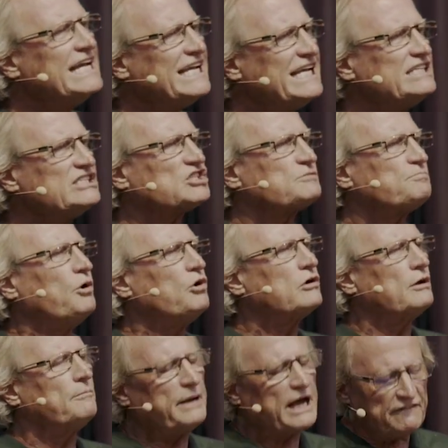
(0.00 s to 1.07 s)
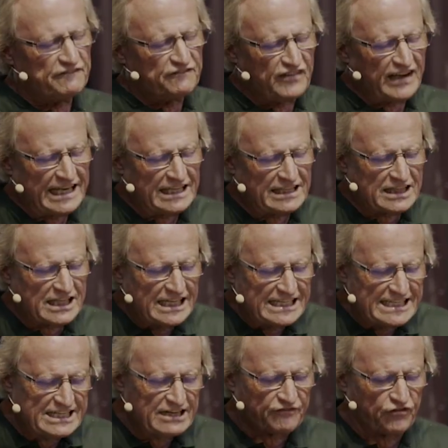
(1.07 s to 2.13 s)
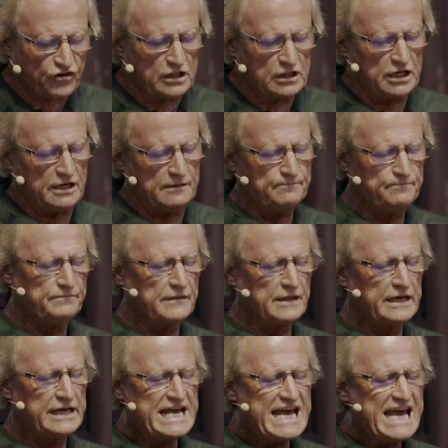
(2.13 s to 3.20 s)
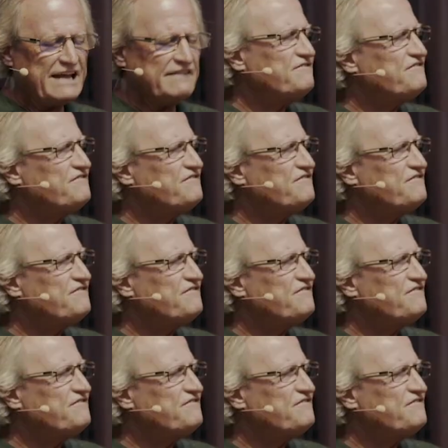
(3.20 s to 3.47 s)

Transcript: he spoke about faith differently. In